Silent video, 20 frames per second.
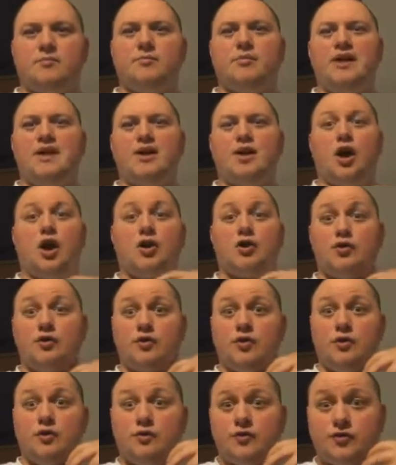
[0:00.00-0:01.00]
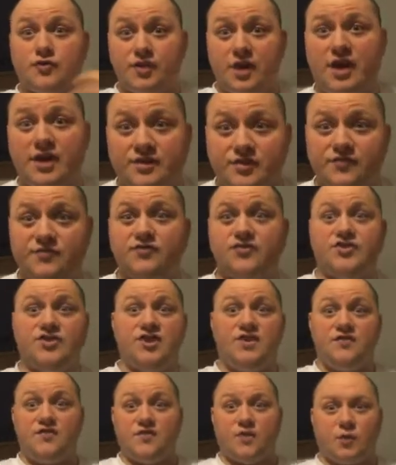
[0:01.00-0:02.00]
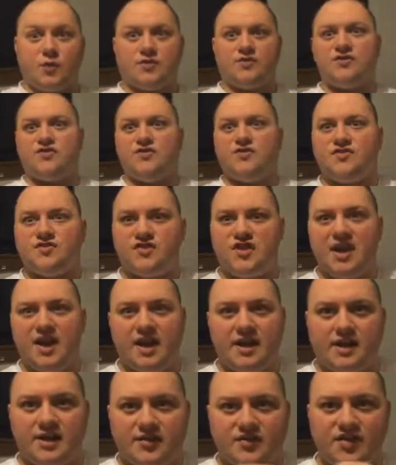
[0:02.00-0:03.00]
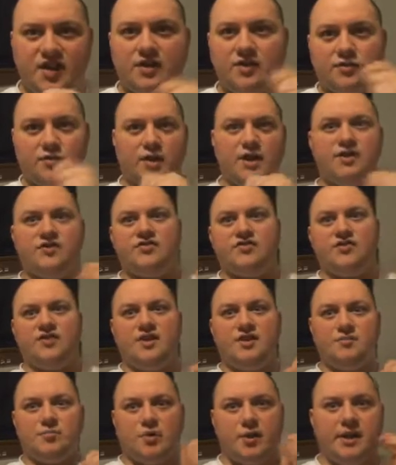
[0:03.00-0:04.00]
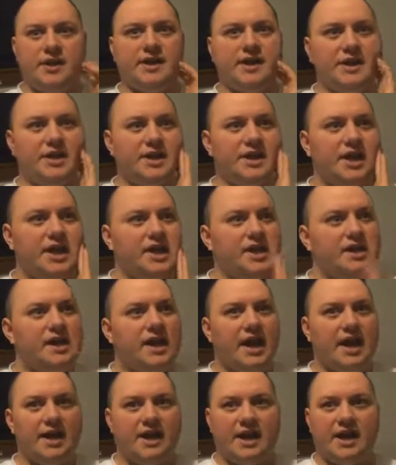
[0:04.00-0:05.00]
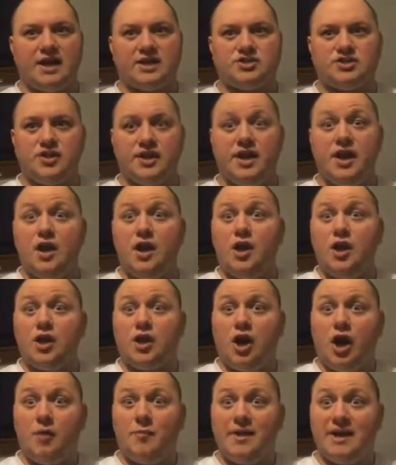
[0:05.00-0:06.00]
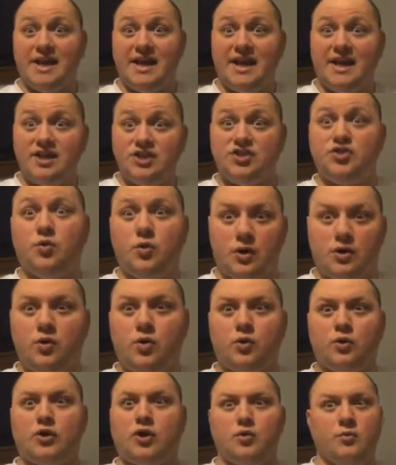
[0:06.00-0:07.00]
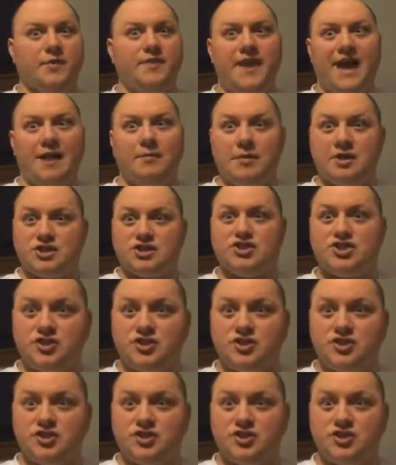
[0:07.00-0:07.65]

being under those kinds of G-forces and acceleration and braking and actually coming into a corner with that much